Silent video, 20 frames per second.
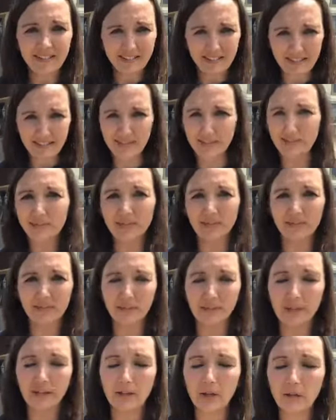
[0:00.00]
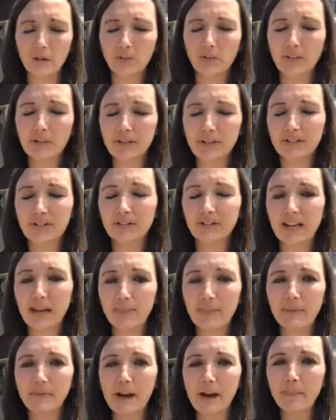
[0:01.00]
These are a low risk
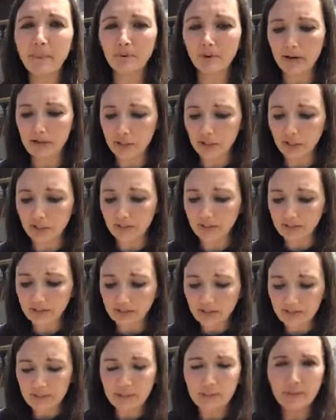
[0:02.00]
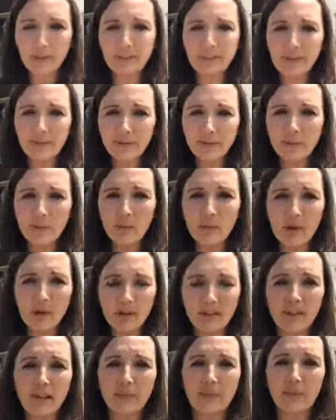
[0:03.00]
type of operation, but definitely
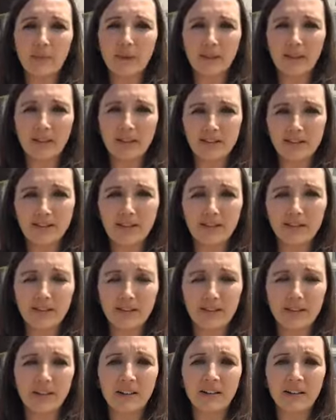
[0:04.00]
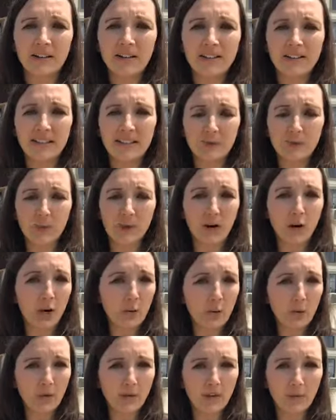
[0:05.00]
one that we want to consider since we are
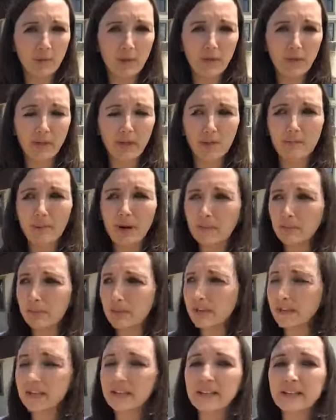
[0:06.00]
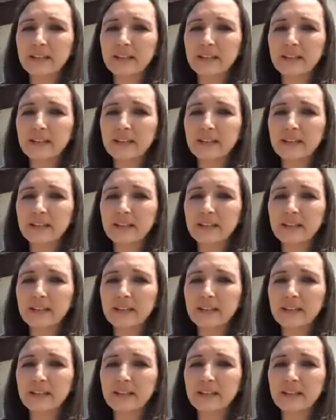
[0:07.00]
working with the public.